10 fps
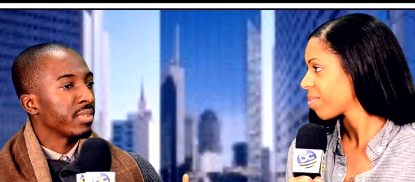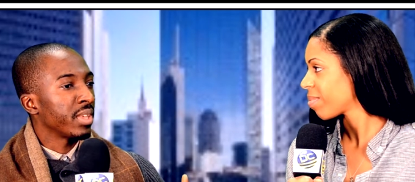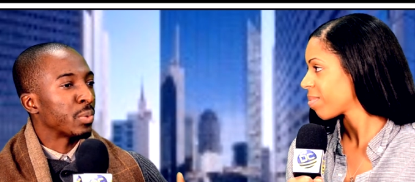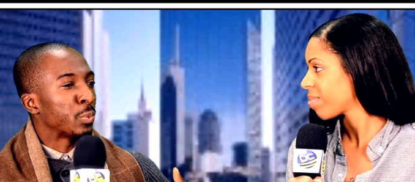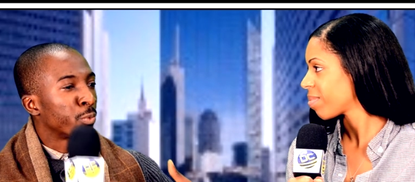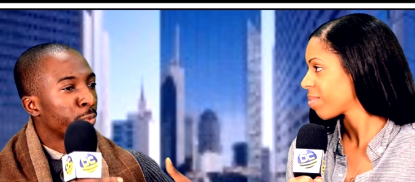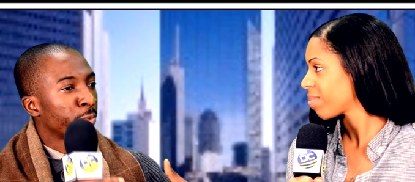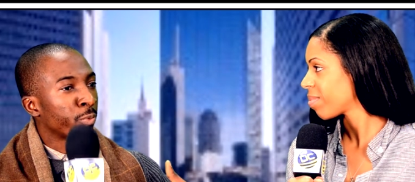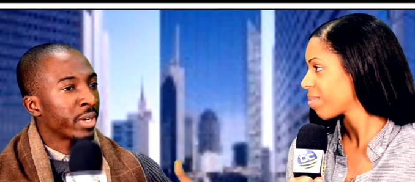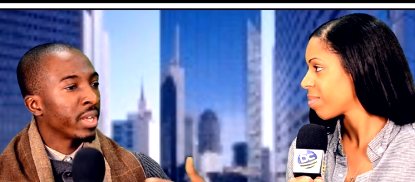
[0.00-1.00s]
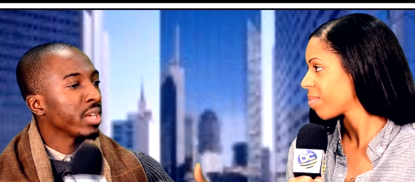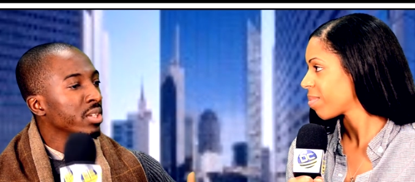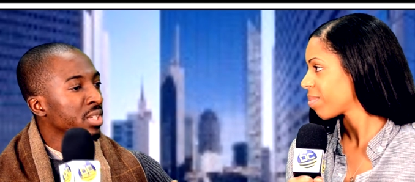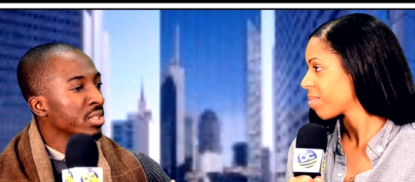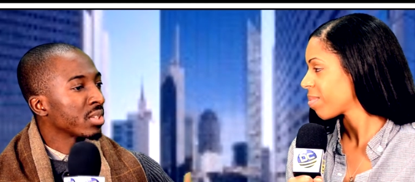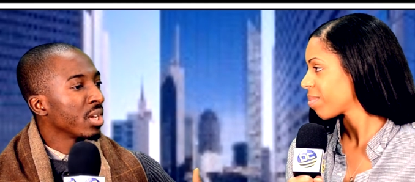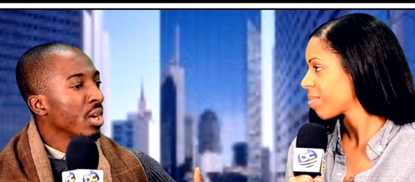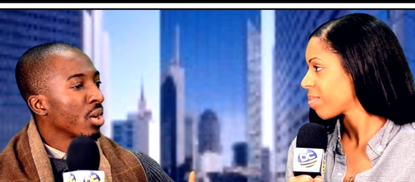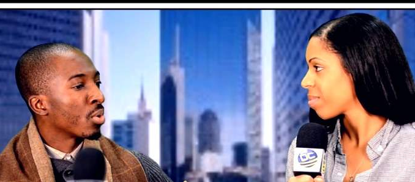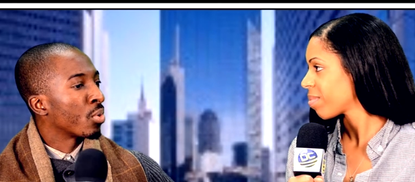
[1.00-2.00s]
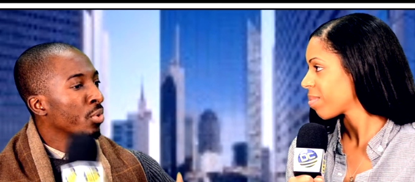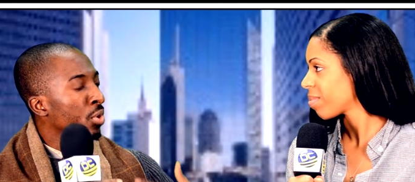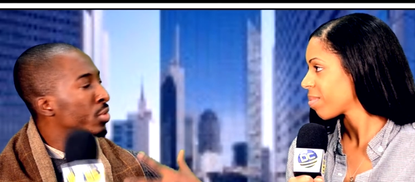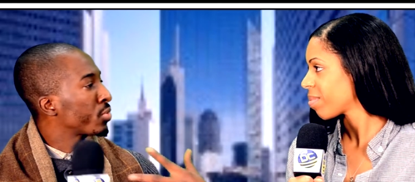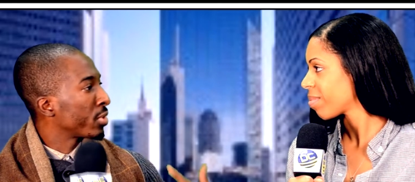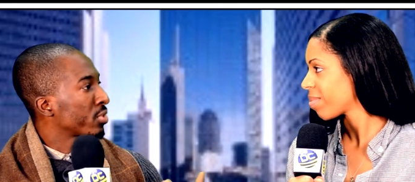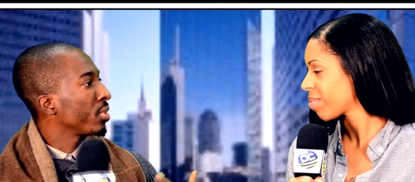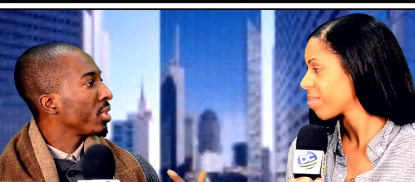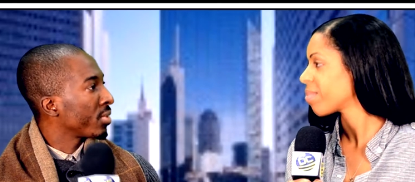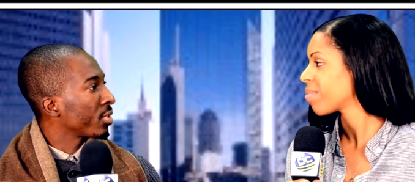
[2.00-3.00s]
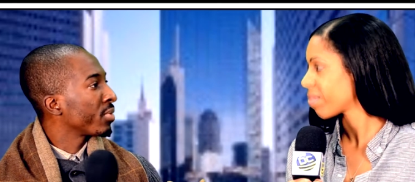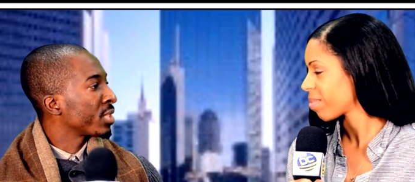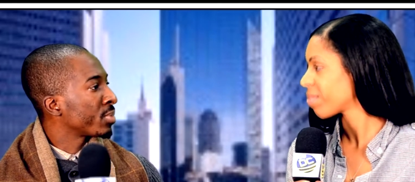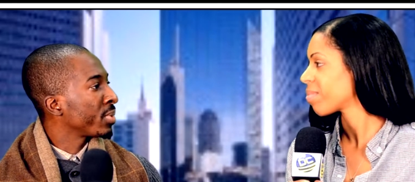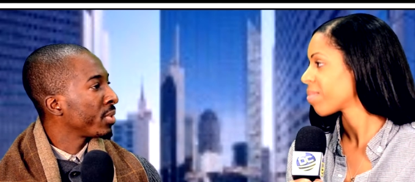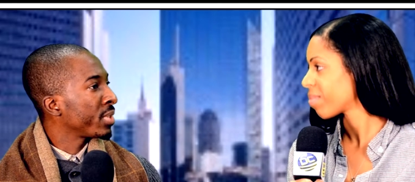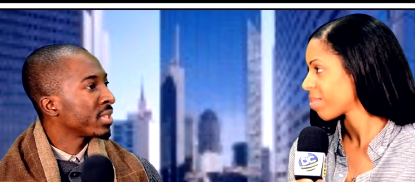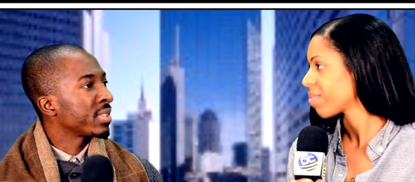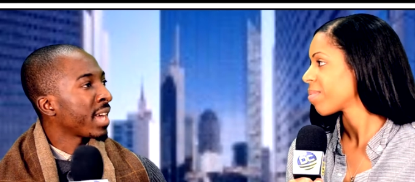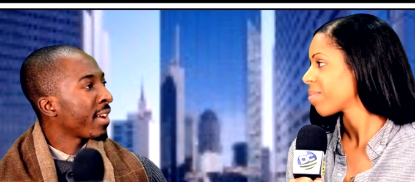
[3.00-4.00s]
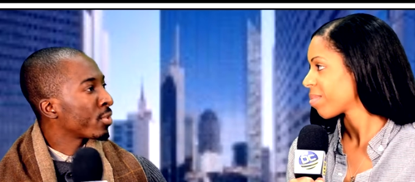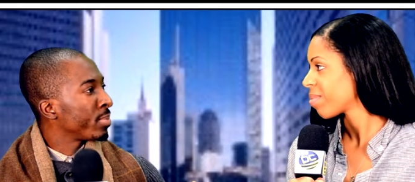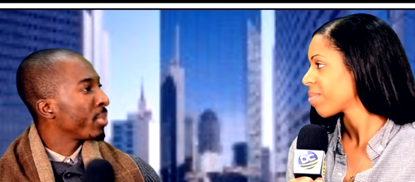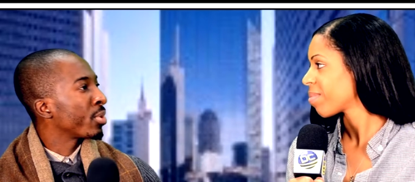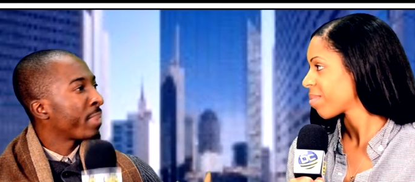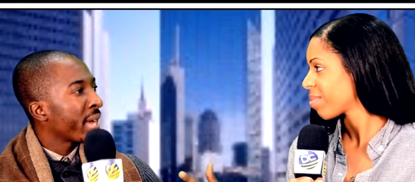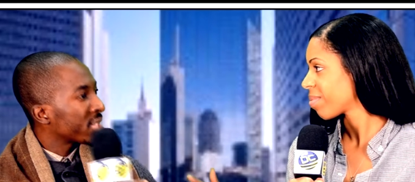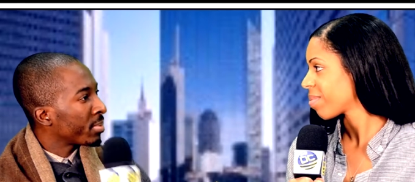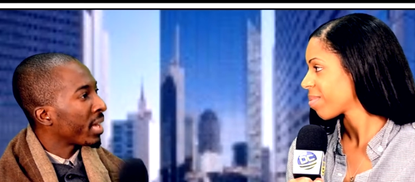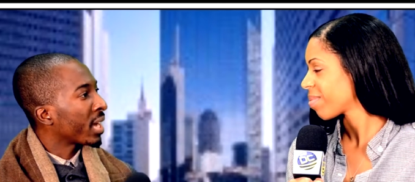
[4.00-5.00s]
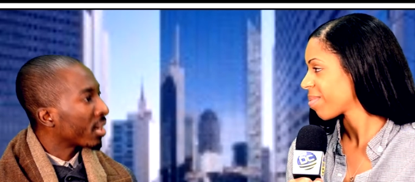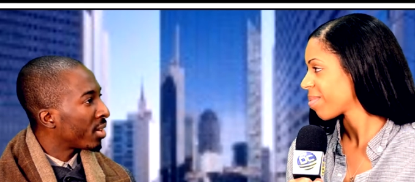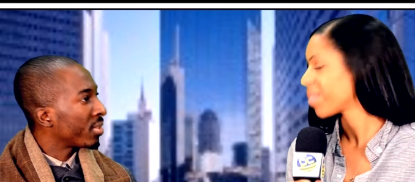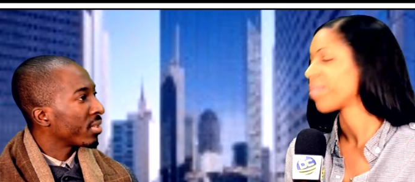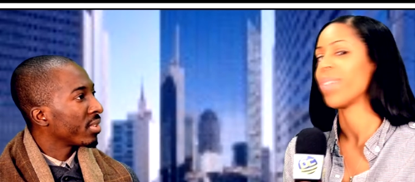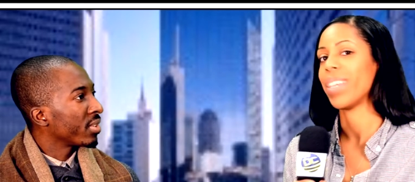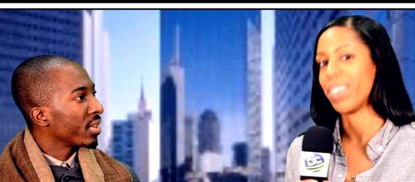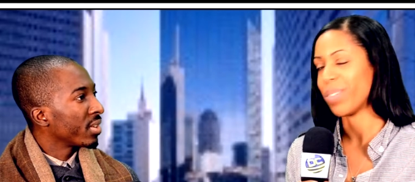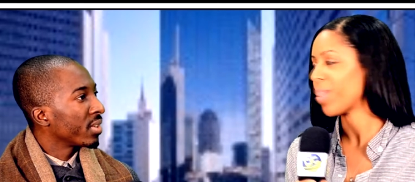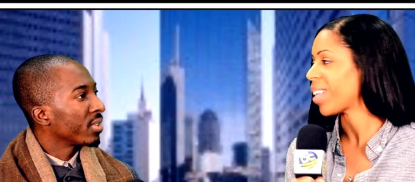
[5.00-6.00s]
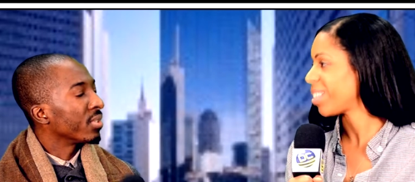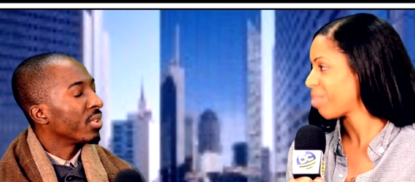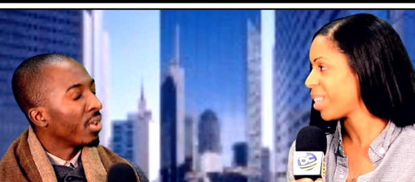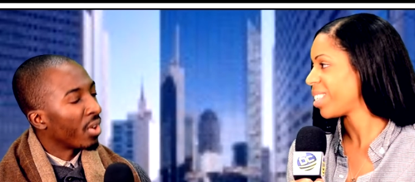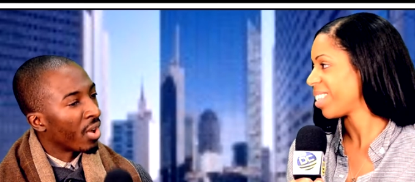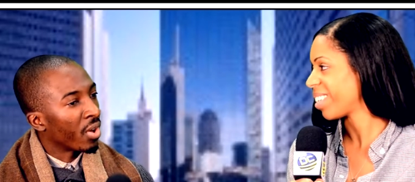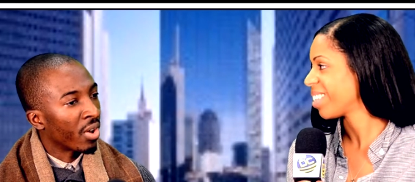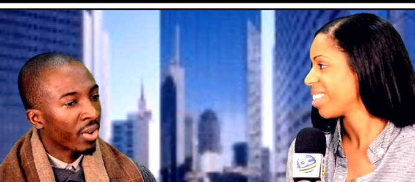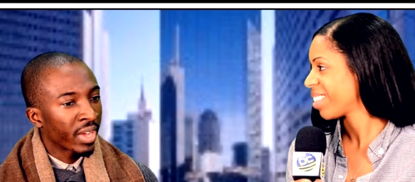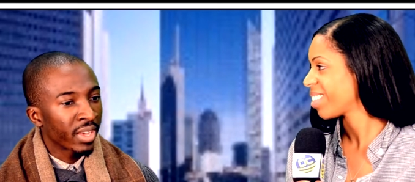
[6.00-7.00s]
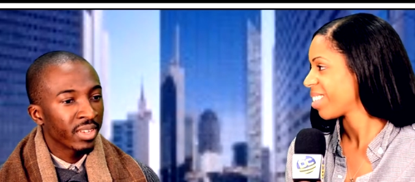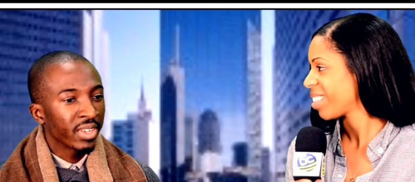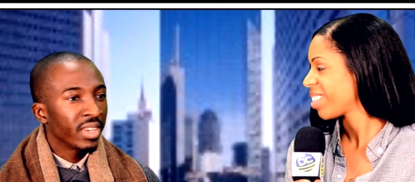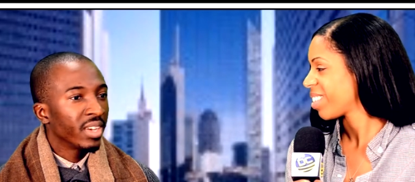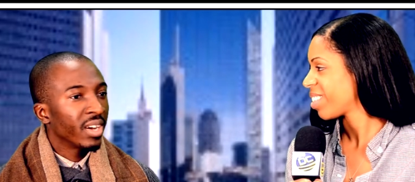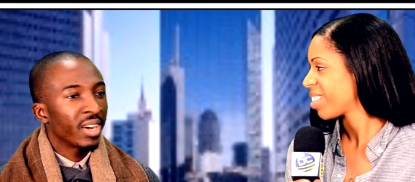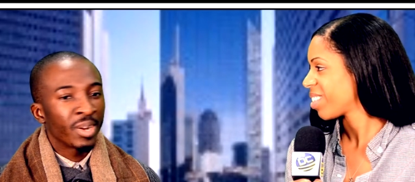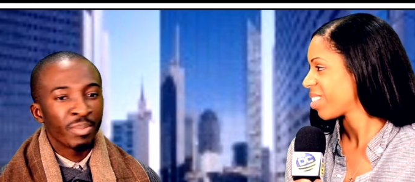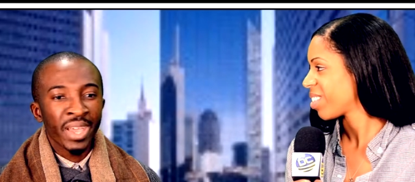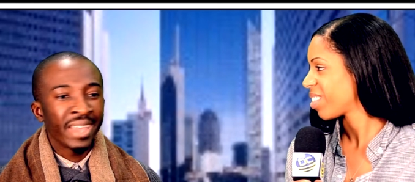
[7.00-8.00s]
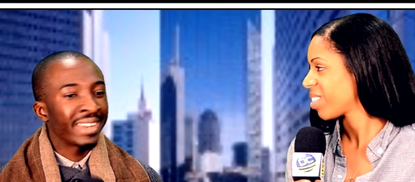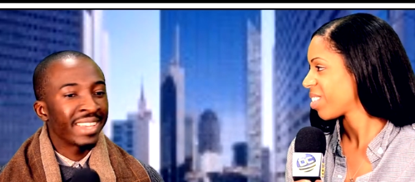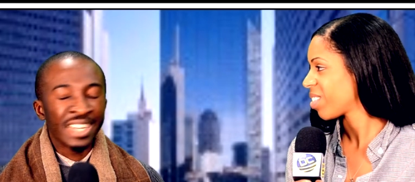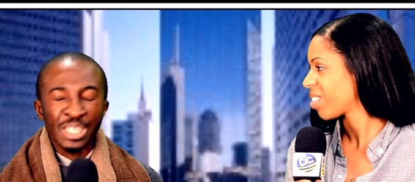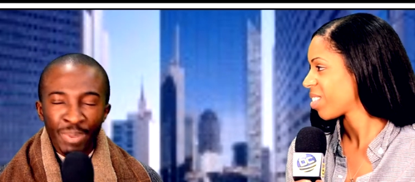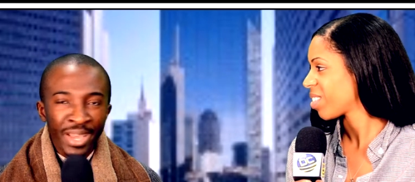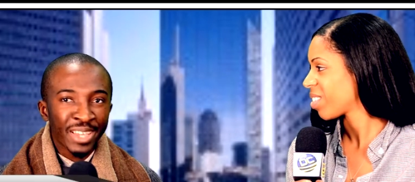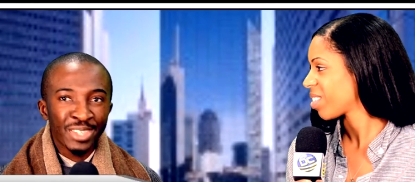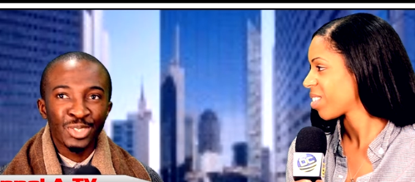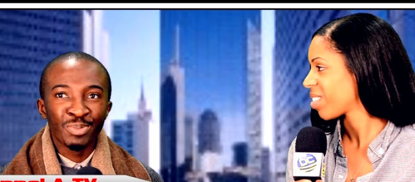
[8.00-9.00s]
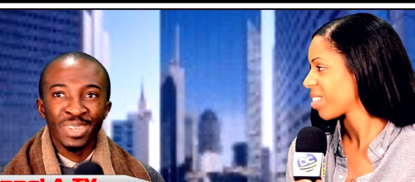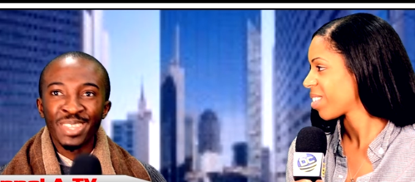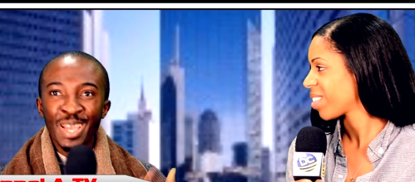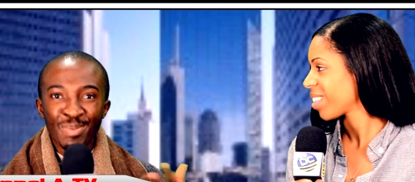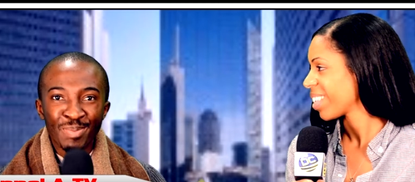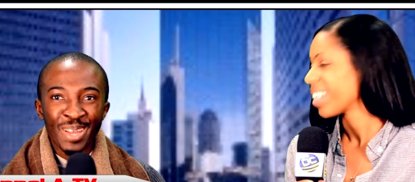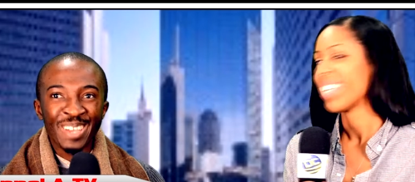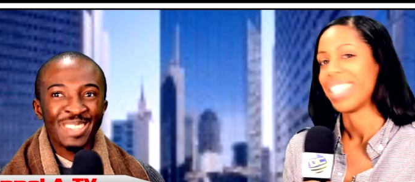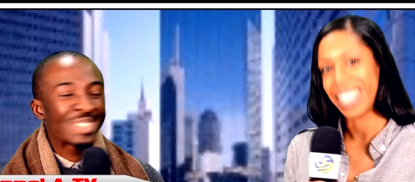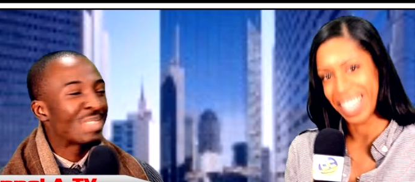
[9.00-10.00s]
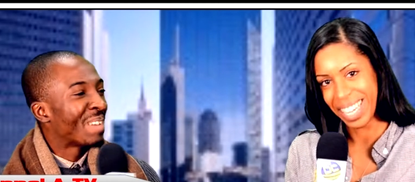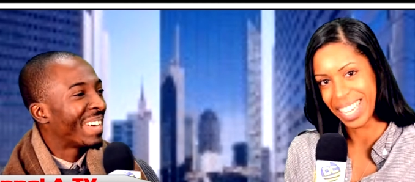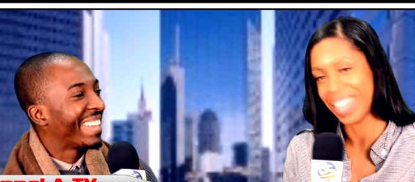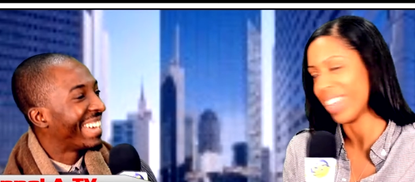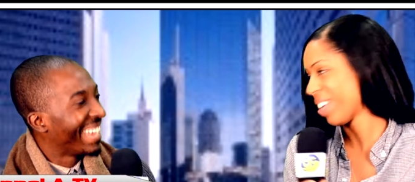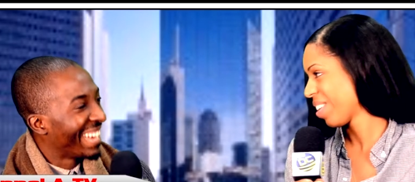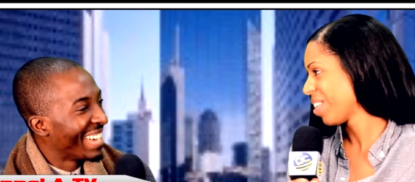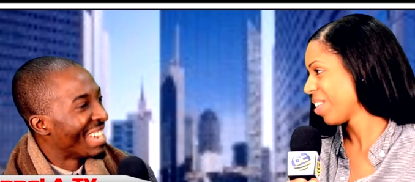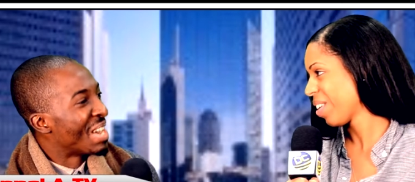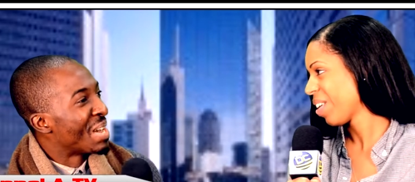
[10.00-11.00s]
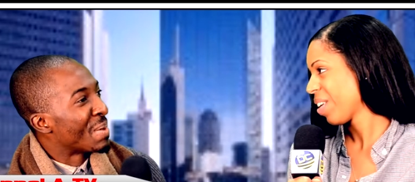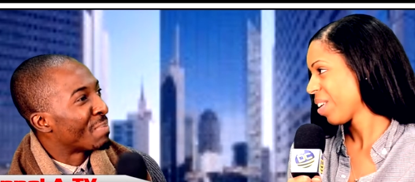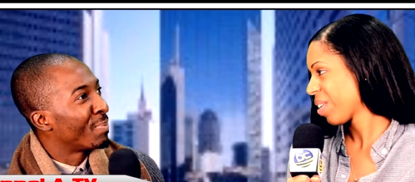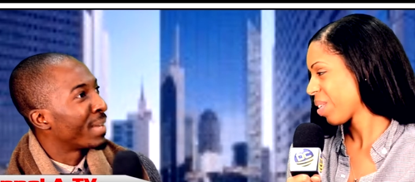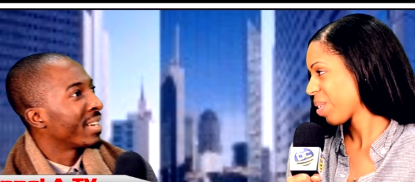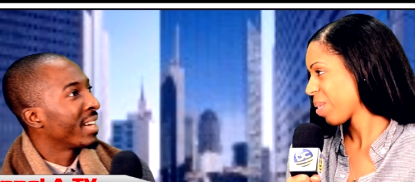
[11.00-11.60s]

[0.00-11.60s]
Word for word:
Speaker 1: that when the elders grow to a certain level of experience, they have to be able to pass it back on.
Speaker 2: Yeah, well, that's amazing.
Speaker 1: Okay, and it is Black History Month. Happy Black History Month. But